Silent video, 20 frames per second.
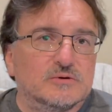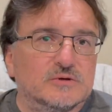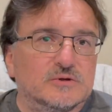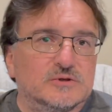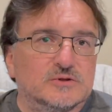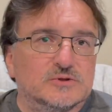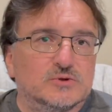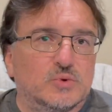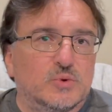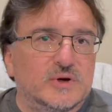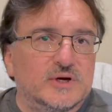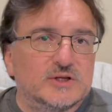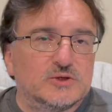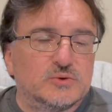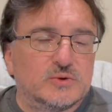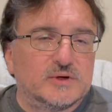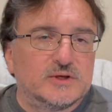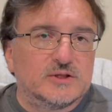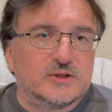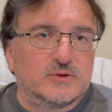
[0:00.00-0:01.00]
the
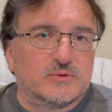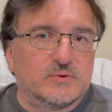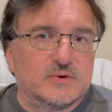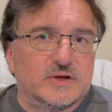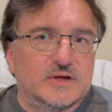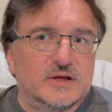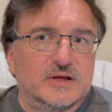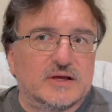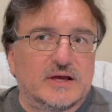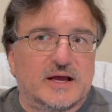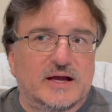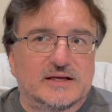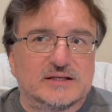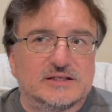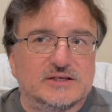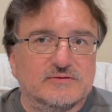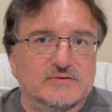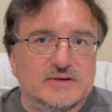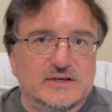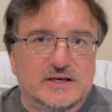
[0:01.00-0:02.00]
2023
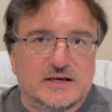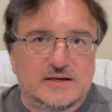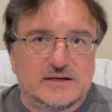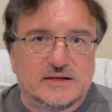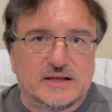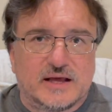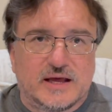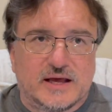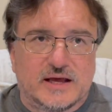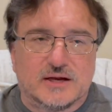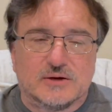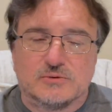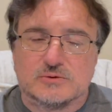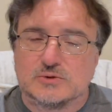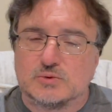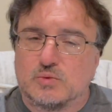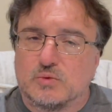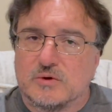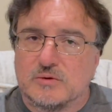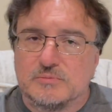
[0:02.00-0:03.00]
activity I had
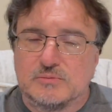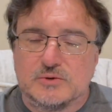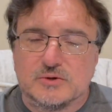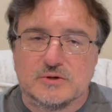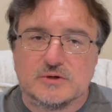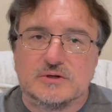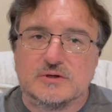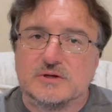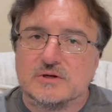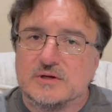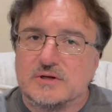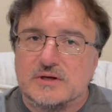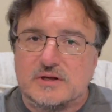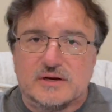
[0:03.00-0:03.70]
was one put,